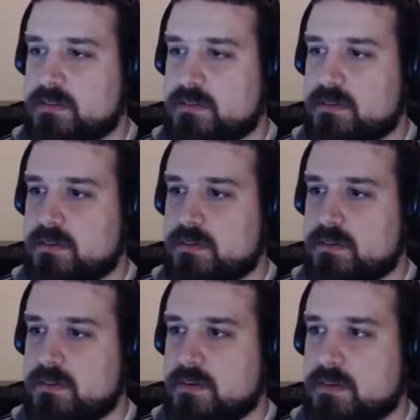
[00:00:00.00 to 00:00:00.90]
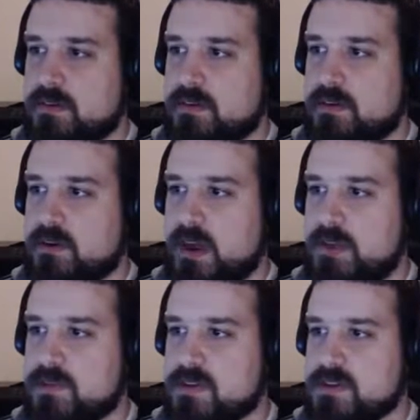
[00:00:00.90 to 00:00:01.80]
Just give me whatever you got. Okay.
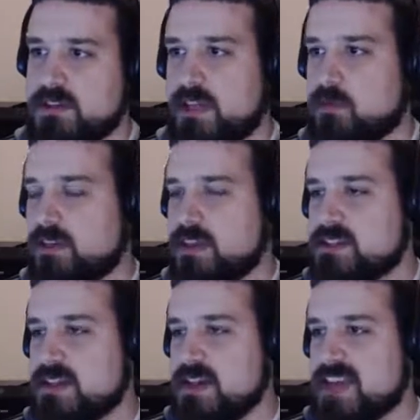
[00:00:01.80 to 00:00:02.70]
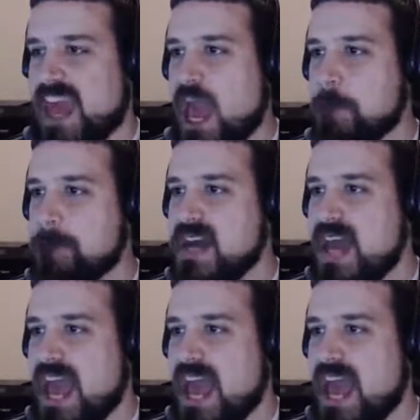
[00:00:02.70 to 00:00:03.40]
There's a lit one that says M